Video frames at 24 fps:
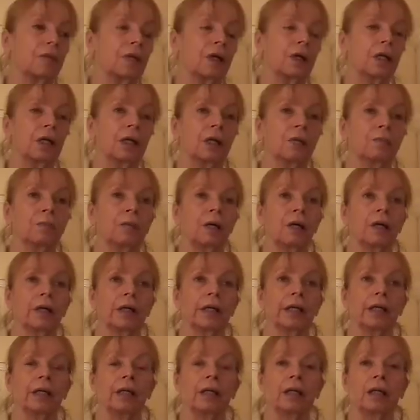know
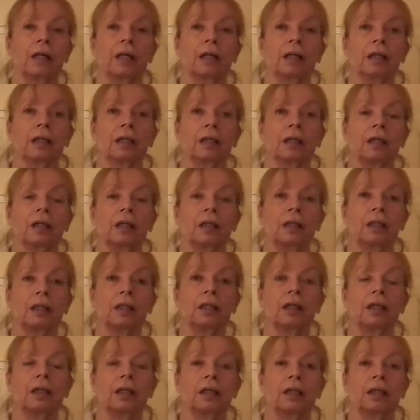my
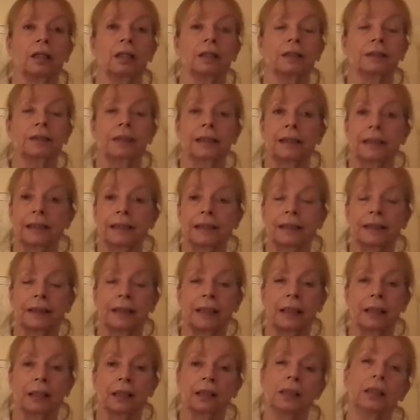
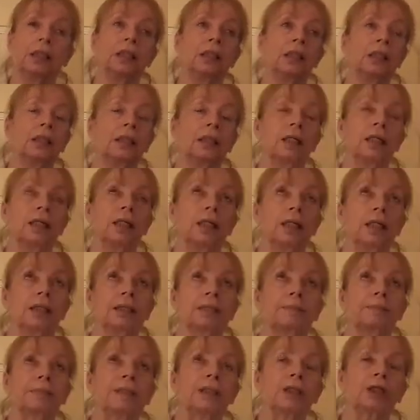solicitor
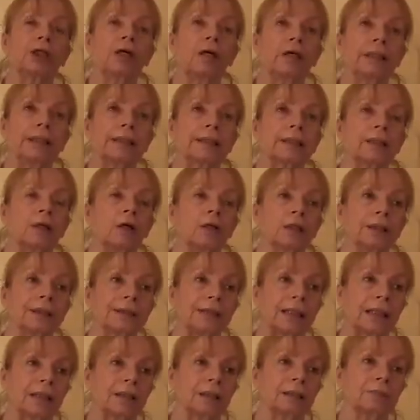has been trying to
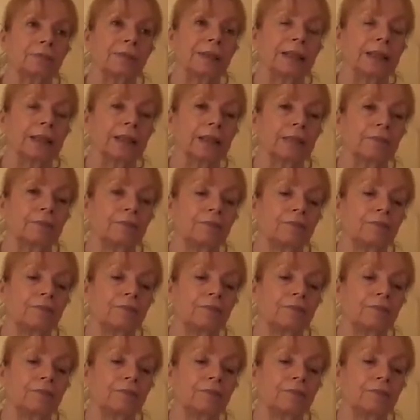contact me.